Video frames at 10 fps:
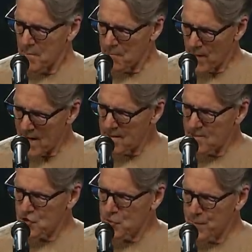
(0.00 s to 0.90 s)
but by
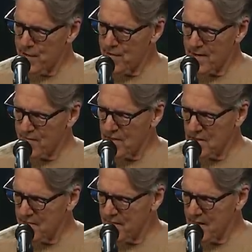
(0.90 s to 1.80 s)
the Spirit of
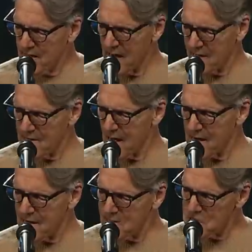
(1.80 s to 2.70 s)
the living God,
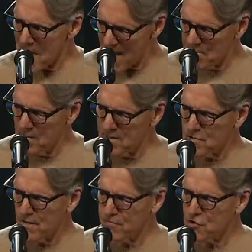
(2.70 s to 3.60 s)
not on
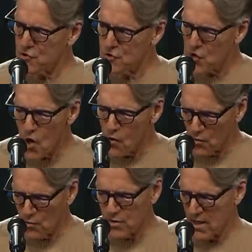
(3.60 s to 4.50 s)
tablets of
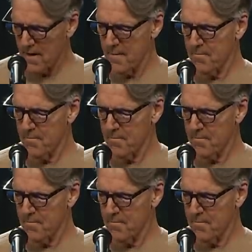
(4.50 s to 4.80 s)
stone,